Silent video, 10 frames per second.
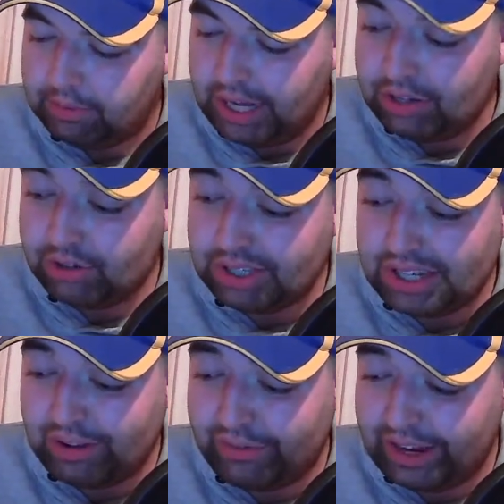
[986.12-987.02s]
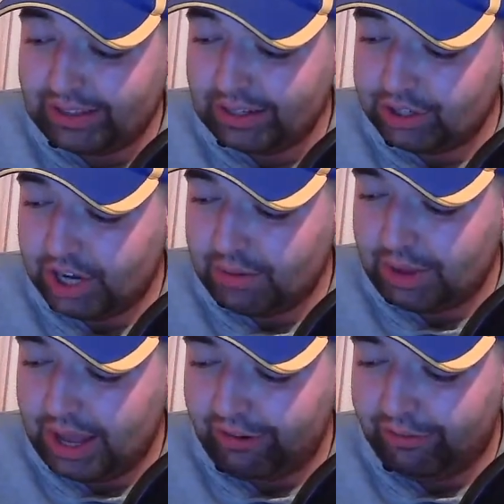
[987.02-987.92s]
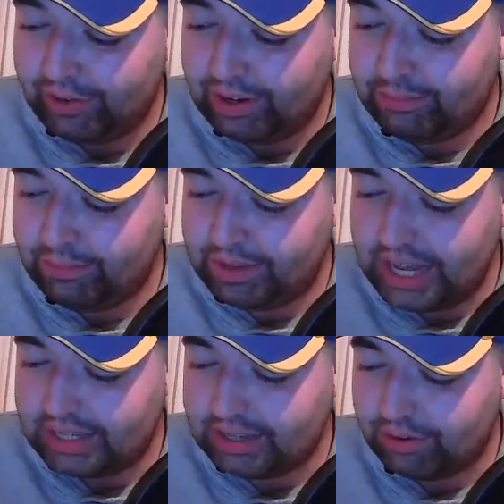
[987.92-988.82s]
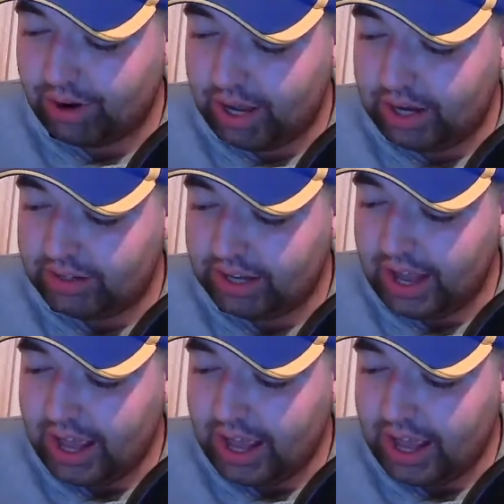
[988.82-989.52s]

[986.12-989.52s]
Interesting the fact that Shamie Heffernan takes the ride.